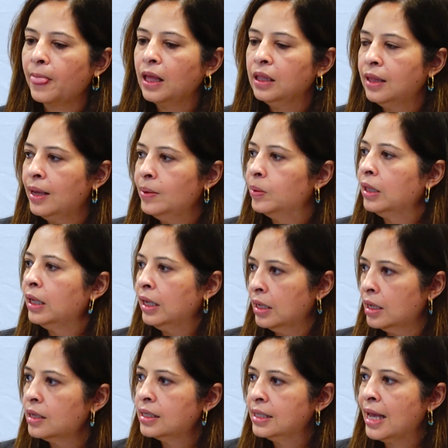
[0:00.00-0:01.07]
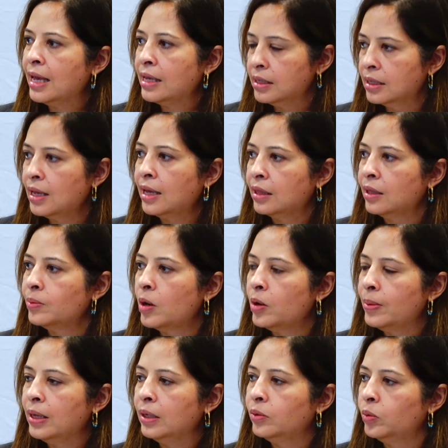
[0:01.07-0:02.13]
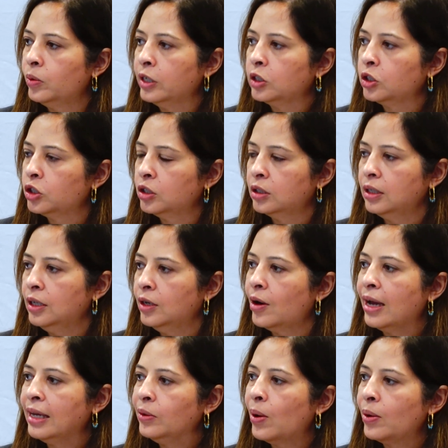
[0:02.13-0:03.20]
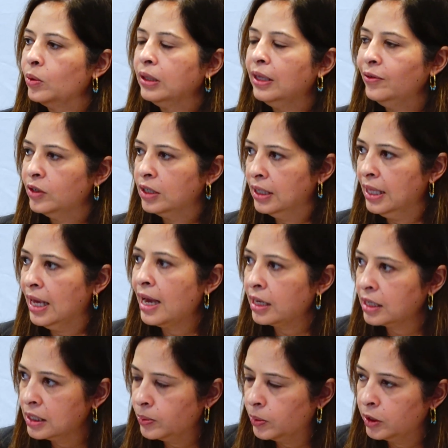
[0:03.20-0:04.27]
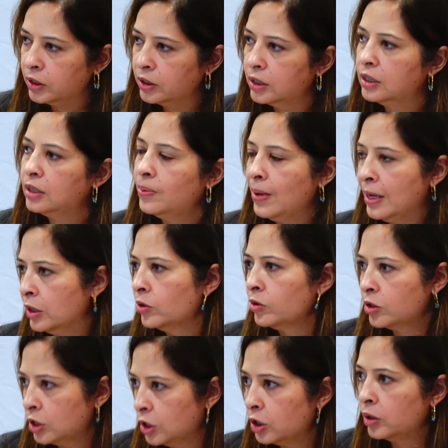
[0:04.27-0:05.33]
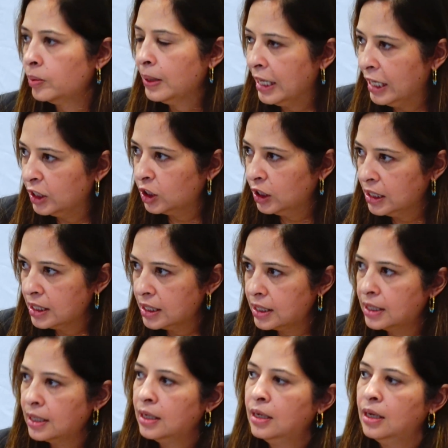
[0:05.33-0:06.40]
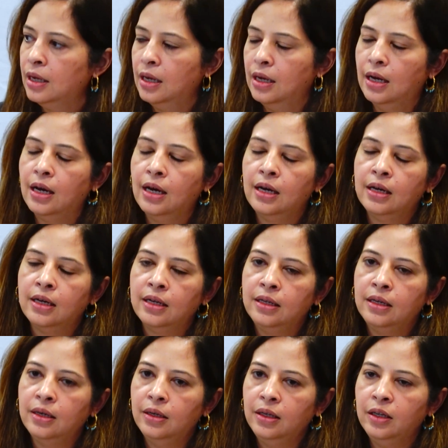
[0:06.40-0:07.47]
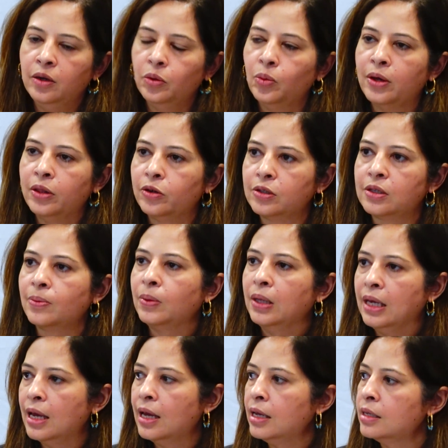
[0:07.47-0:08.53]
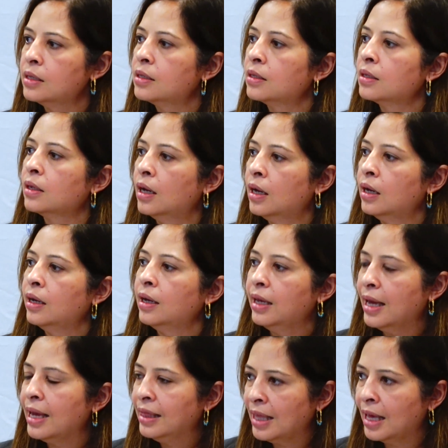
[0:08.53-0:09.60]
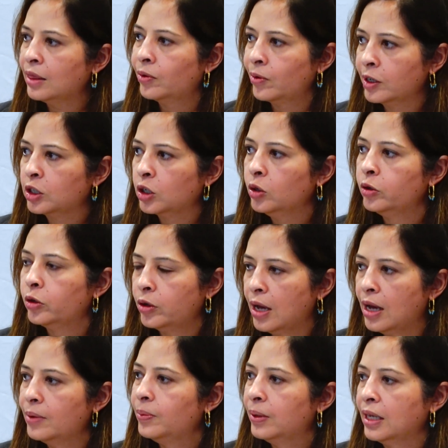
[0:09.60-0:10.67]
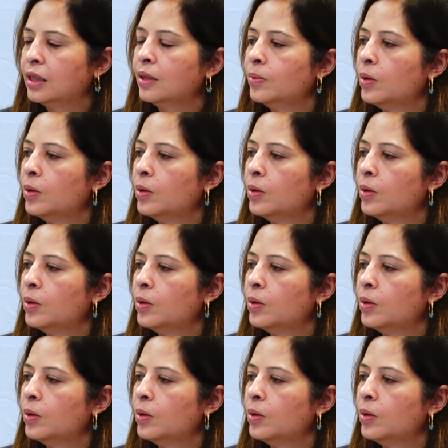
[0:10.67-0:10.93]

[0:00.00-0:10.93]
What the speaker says: labeling says at the moment, which, I will leave it to the experts to make those determinations on, whether something has hit that threshold or not. But at the